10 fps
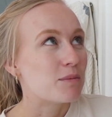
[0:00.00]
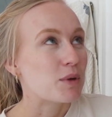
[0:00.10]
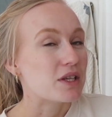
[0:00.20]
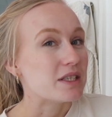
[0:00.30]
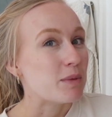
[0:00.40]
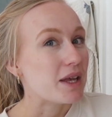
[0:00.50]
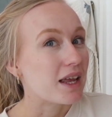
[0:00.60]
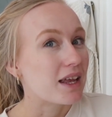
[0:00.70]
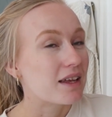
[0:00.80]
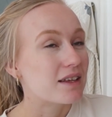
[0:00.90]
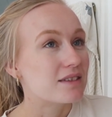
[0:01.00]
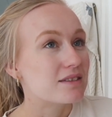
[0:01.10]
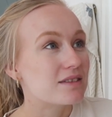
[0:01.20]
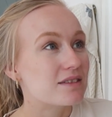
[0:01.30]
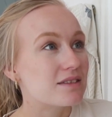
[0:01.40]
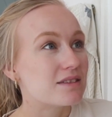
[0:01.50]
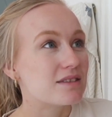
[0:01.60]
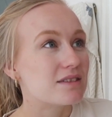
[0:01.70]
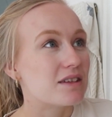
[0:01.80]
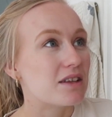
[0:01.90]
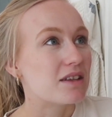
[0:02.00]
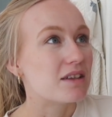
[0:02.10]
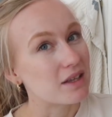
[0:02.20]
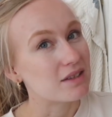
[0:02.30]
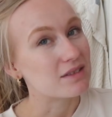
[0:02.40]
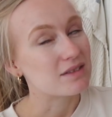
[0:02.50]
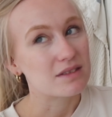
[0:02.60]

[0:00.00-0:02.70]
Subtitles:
Percy Pig. I mean,